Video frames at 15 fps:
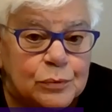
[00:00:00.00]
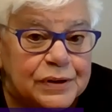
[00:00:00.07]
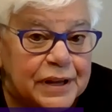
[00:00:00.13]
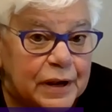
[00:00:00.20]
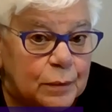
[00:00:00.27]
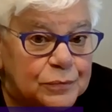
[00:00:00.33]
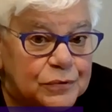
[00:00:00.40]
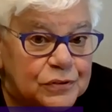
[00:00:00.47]

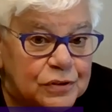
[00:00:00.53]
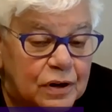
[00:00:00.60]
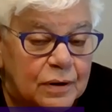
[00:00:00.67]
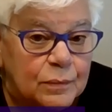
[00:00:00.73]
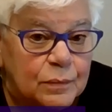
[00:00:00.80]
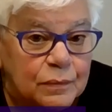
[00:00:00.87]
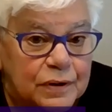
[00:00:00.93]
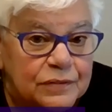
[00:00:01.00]
We helped
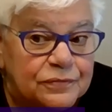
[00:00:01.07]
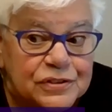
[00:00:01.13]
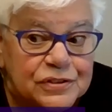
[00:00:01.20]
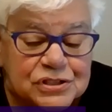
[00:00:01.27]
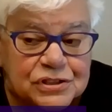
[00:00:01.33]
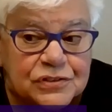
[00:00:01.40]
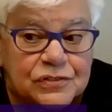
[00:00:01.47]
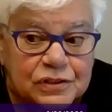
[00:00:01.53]
start
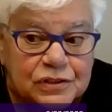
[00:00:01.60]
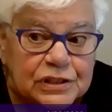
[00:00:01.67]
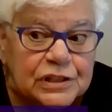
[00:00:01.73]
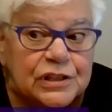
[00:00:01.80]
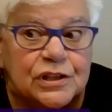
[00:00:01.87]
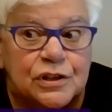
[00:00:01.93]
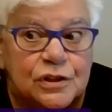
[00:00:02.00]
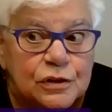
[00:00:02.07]

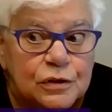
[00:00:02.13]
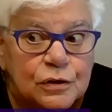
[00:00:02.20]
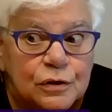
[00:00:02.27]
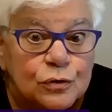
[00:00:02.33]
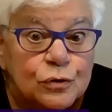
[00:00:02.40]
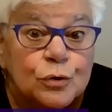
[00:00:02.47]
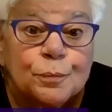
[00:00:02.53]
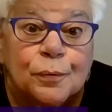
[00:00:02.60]
Efficiency
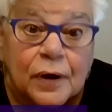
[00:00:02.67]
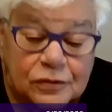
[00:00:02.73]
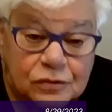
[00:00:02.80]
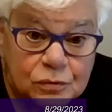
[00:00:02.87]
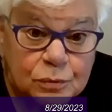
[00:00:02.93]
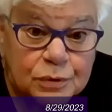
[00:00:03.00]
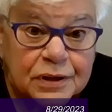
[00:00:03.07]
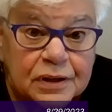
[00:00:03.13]
New
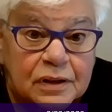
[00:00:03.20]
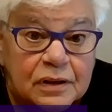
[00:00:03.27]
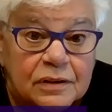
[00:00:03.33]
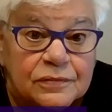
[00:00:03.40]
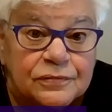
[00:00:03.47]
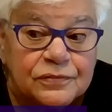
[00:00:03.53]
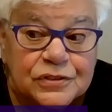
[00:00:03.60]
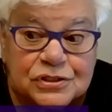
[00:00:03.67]
Brunswick,
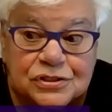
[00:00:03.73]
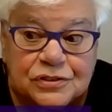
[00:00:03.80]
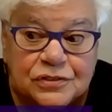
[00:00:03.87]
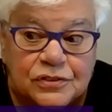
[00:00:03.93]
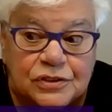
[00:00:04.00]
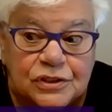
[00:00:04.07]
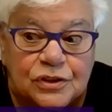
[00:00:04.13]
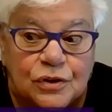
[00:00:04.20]

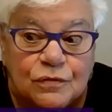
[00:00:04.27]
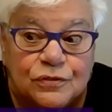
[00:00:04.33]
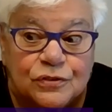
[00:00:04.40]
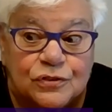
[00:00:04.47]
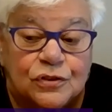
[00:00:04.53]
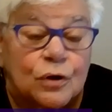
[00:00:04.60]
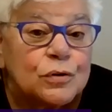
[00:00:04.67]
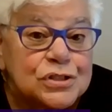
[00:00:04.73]
Efficiency
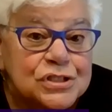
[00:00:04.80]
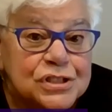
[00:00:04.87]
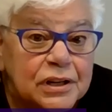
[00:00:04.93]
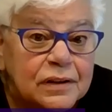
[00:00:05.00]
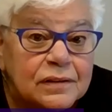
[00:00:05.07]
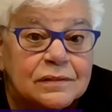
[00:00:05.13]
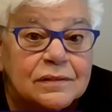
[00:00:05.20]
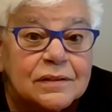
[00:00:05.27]
Nova
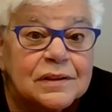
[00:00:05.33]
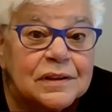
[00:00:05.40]
Scotia,